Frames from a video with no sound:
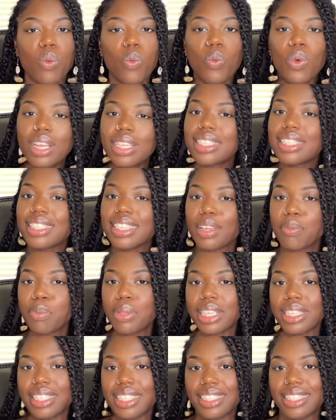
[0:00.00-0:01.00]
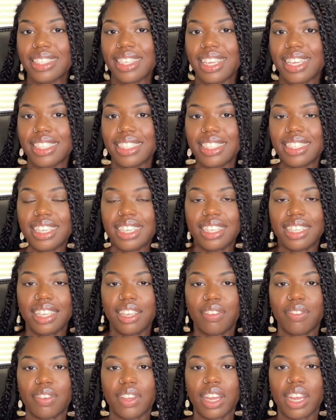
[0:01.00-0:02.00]
Once the placenta is
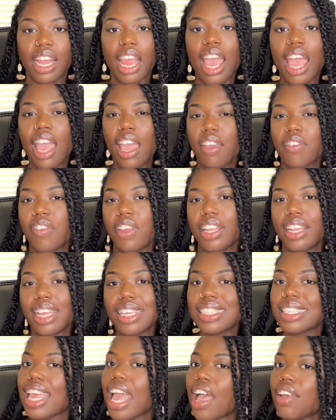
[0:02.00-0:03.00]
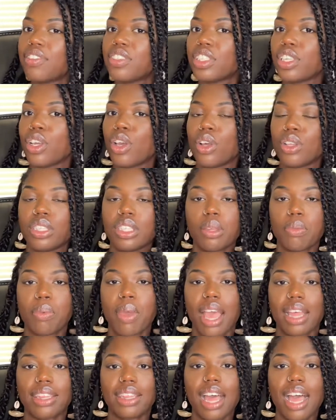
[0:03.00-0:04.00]
delivered, if it doesn't have to go to
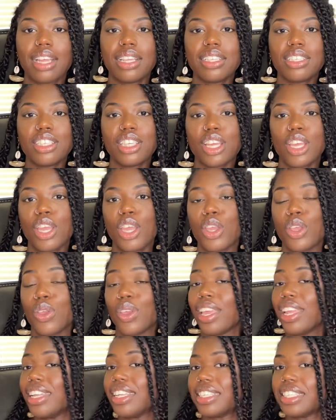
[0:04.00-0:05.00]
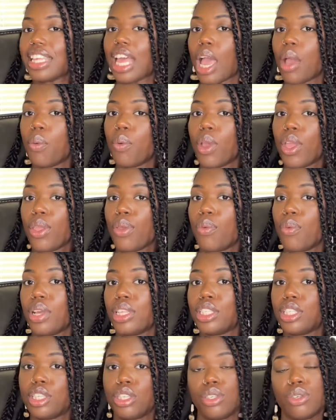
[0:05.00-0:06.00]
pathology, you can decide what you
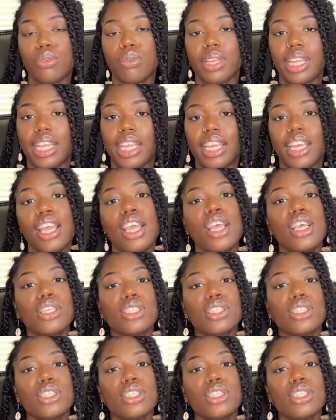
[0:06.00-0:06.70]
want to do with it.